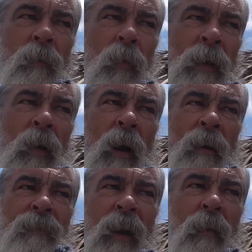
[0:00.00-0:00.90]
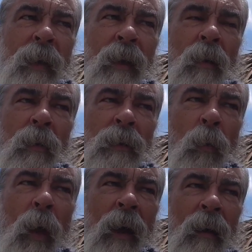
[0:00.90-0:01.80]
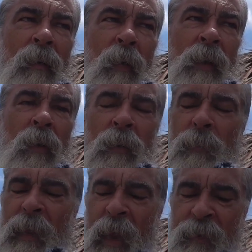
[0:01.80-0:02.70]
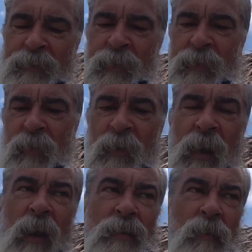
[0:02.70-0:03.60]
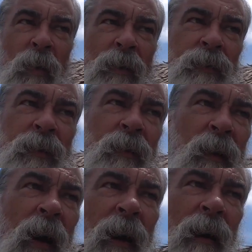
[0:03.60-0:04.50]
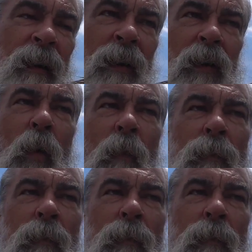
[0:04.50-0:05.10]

we know how far we can go with the well. We know the banana trees are on ours. The well's going to go